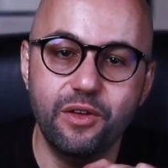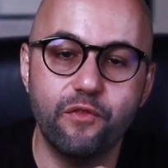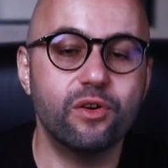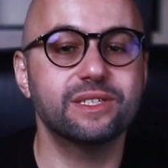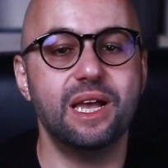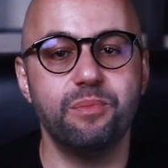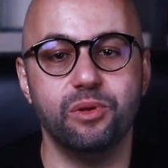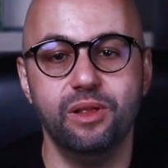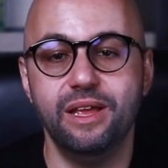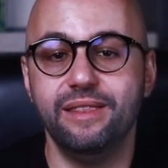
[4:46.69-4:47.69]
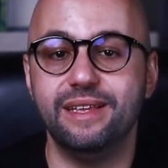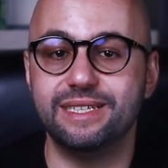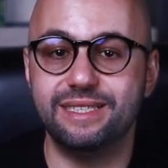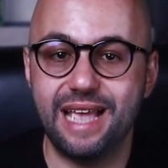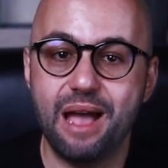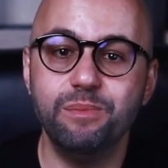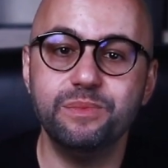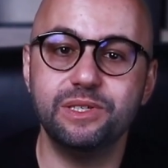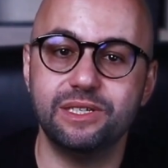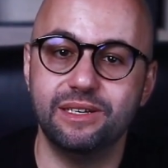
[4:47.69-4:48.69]
For example, the
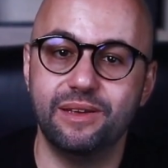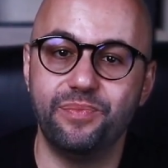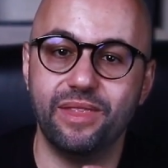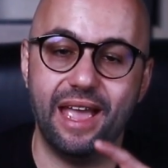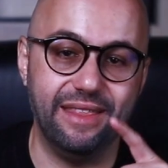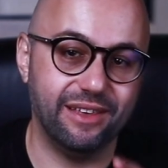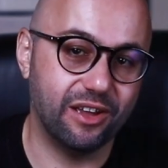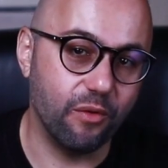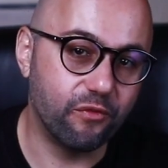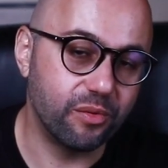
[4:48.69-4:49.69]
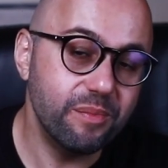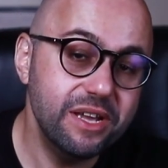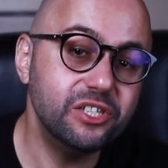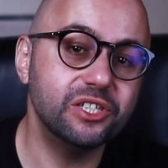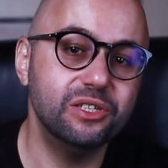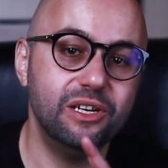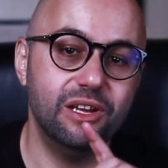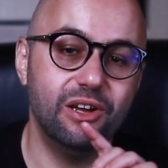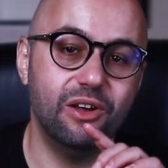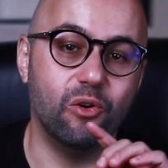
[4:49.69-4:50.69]
stamps and the confirmation
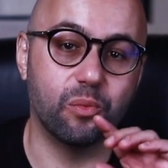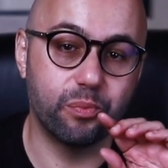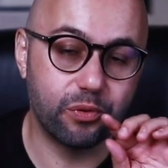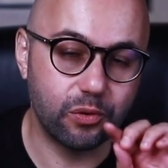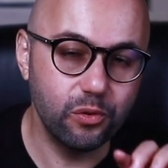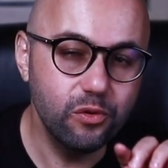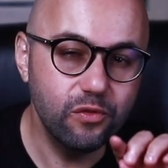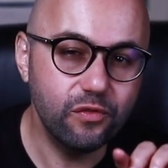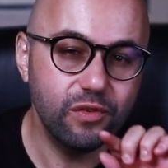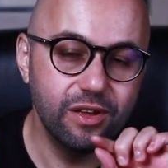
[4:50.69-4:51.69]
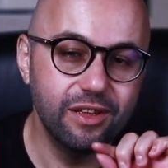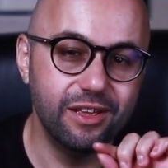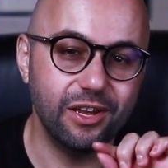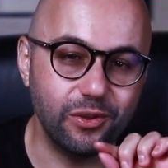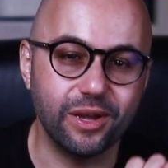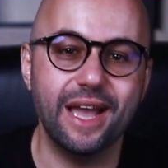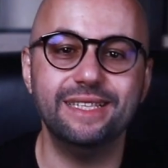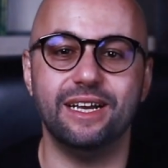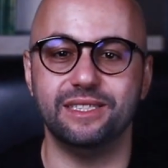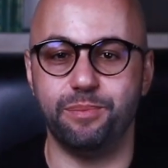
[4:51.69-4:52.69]
or proof you
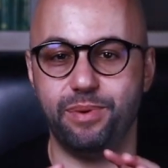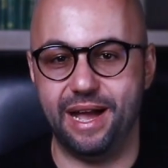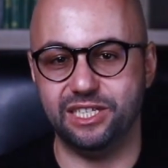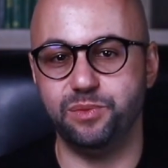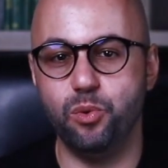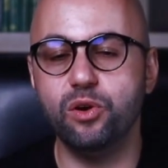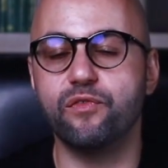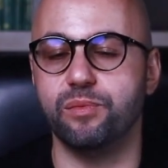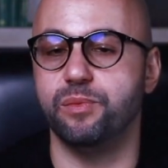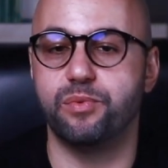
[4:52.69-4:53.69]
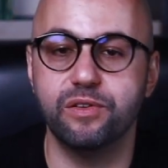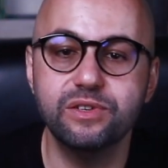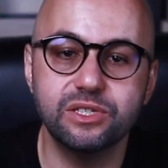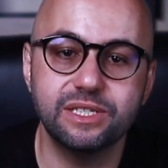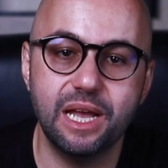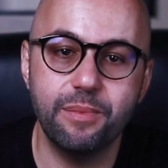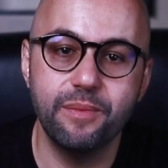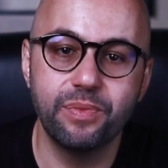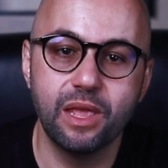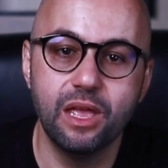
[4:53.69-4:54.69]
get on the passport from the previous step,
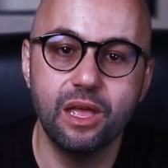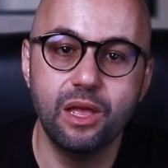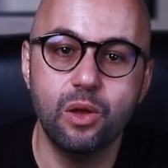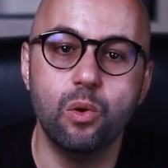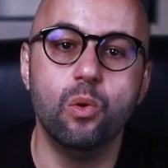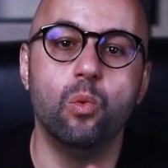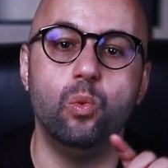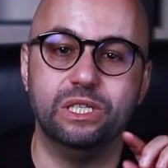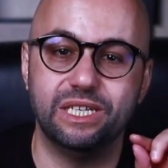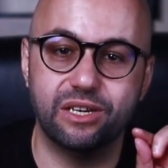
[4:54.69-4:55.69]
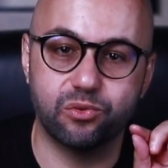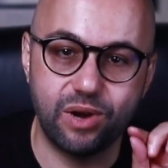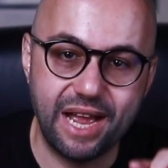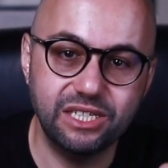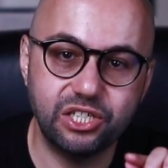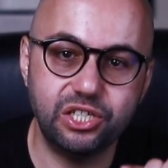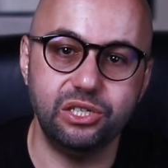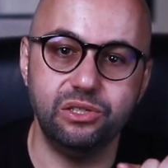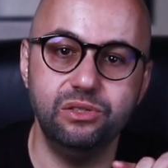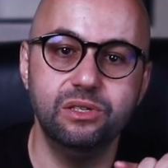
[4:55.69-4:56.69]
which grants
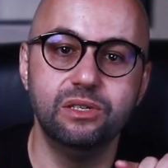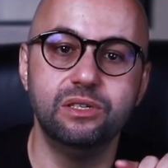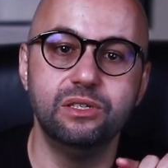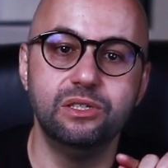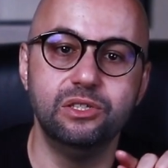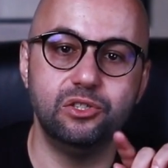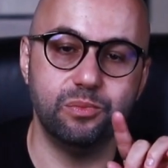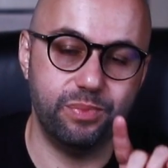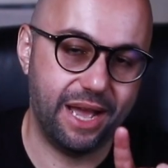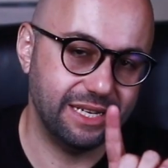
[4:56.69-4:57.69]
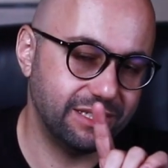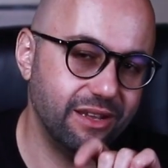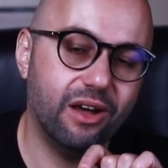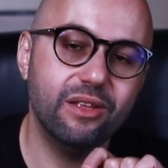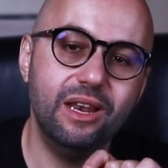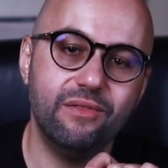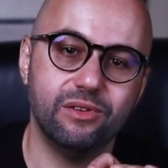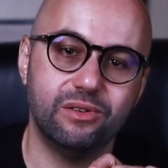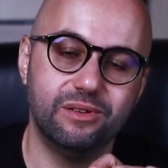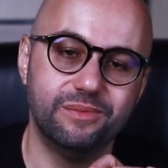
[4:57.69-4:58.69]
you to pass the other level.